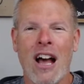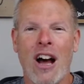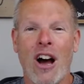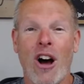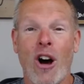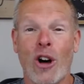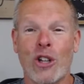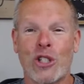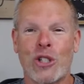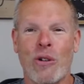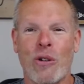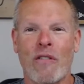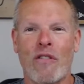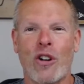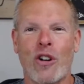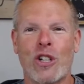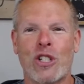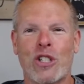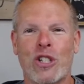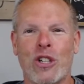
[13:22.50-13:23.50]
Also in
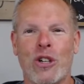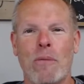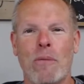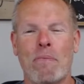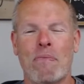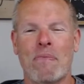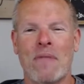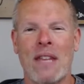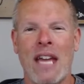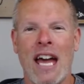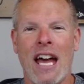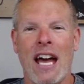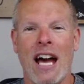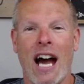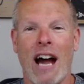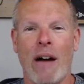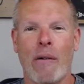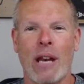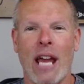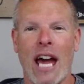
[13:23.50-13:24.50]
verse 2,
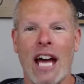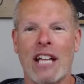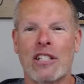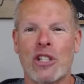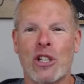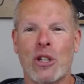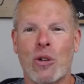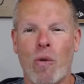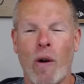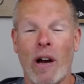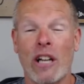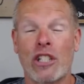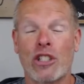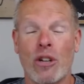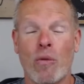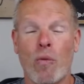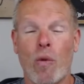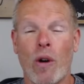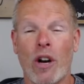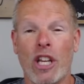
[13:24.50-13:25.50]
I would ask this
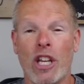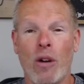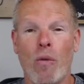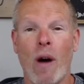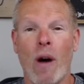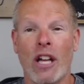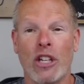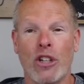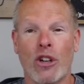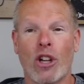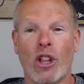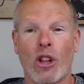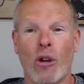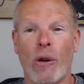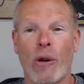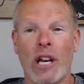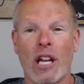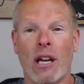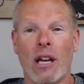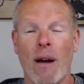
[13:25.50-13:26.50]
question, where do you want your
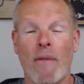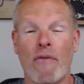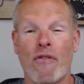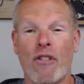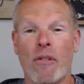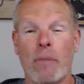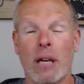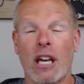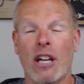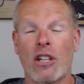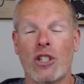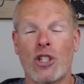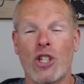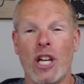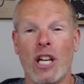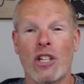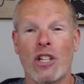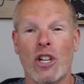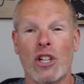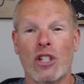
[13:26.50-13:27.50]
glory to come from? Because
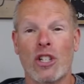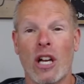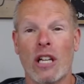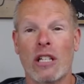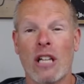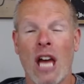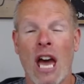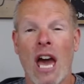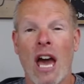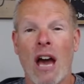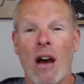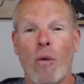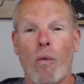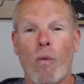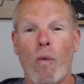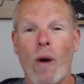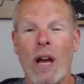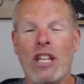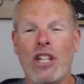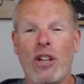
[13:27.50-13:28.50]
Jesus says,
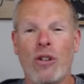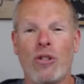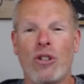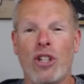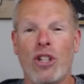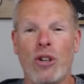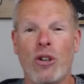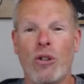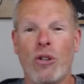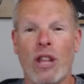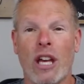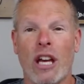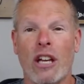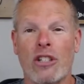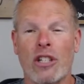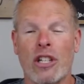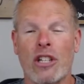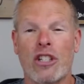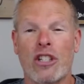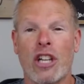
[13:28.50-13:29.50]
when you do
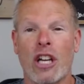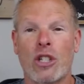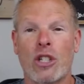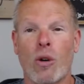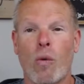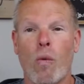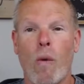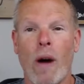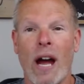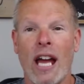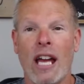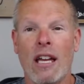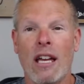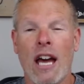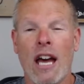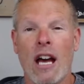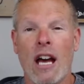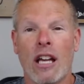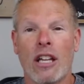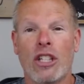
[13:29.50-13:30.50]
this in such a way,
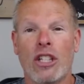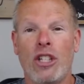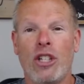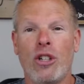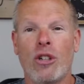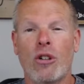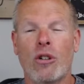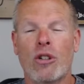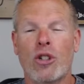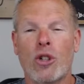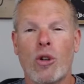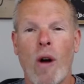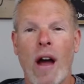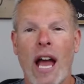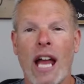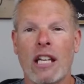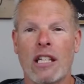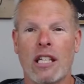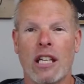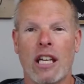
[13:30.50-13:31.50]
you're
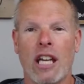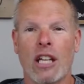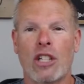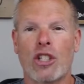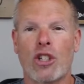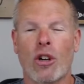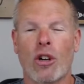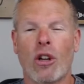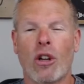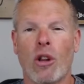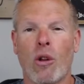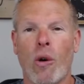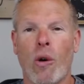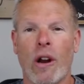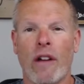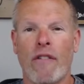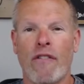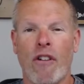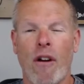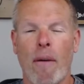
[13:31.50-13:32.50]
trying to get your
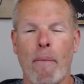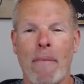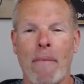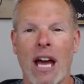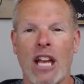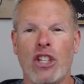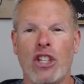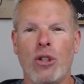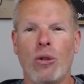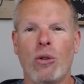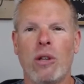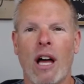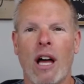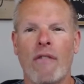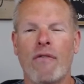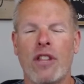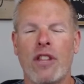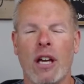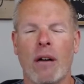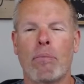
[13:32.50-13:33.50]
glory from men. You
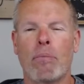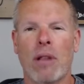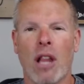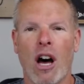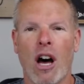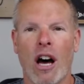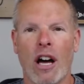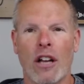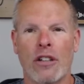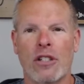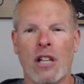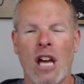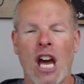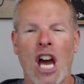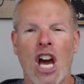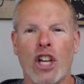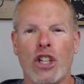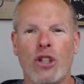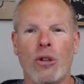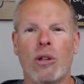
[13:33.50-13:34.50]
love the applause.
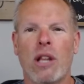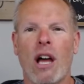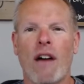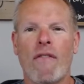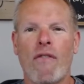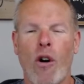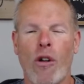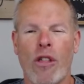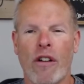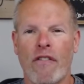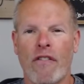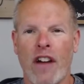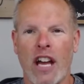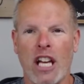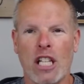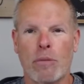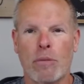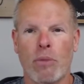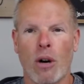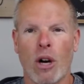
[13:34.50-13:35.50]
You love all the
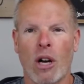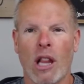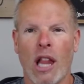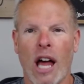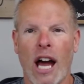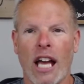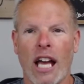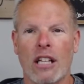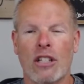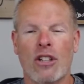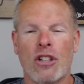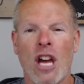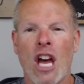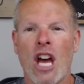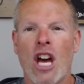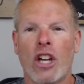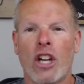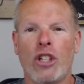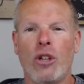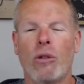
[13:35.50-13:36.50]
Facebook likes.
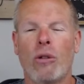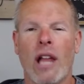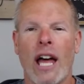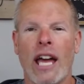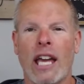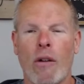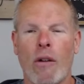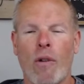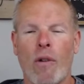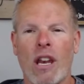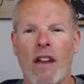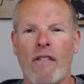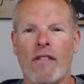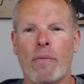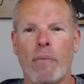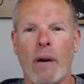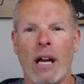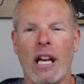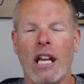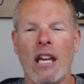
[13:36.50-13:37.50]
You like it when
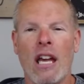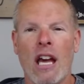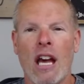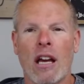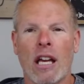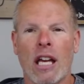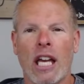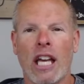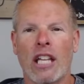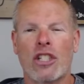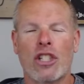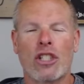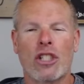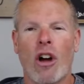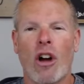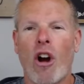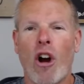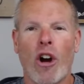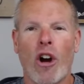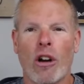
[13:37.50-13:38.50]
everybody hits the
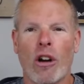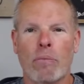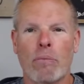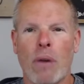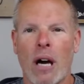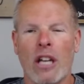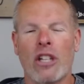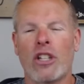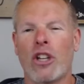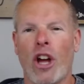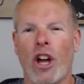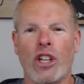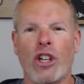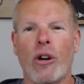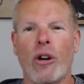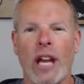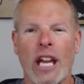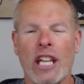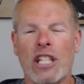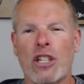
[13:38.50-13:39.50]
heart button on
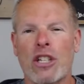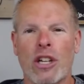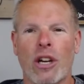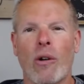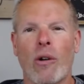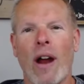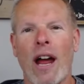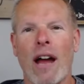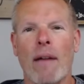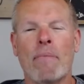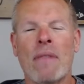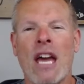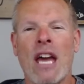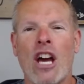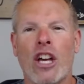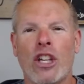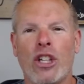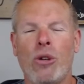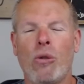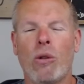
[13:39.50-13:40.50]
your Instagram.
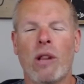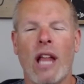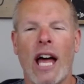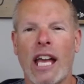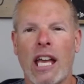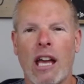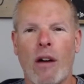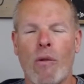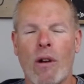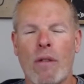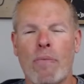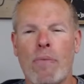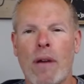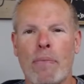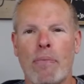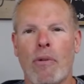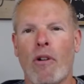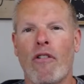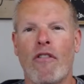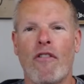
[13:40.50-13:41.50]
You like it when
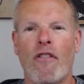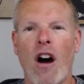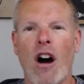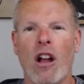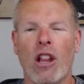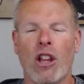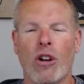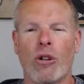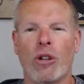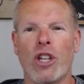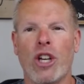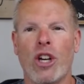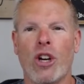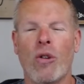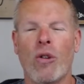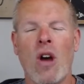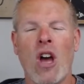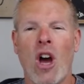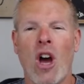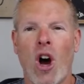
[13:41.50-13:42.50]
people follow
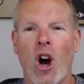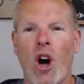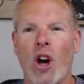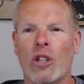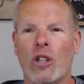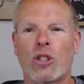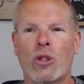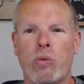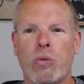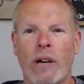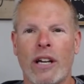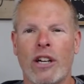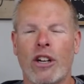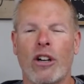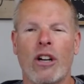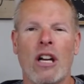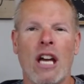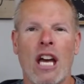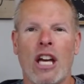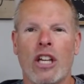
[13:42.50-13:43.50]
you on
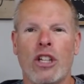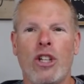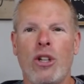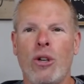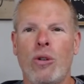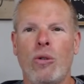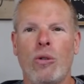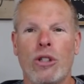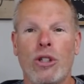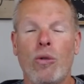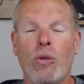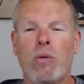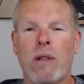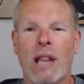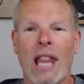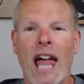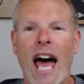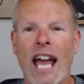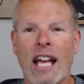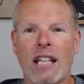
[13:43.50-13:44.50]
Twitter. You
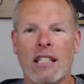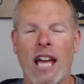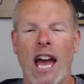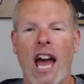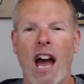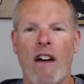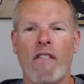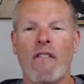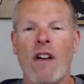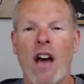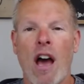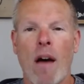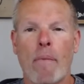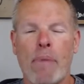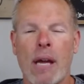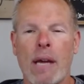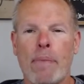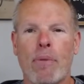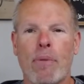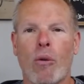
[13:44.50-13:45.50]
like to have
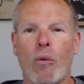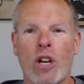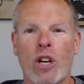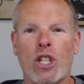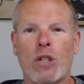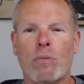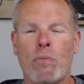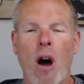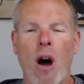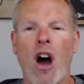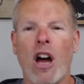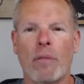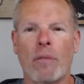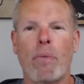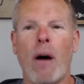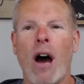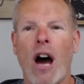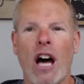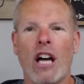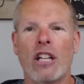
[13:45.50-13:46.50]
people respond
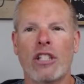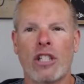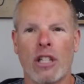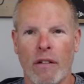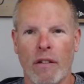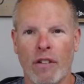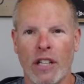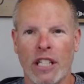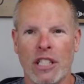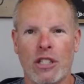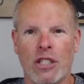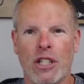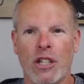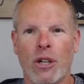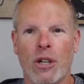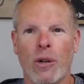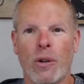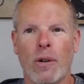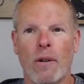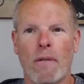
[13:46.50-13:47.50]
positively to
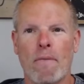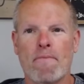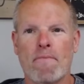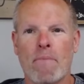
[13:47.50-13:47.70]
you.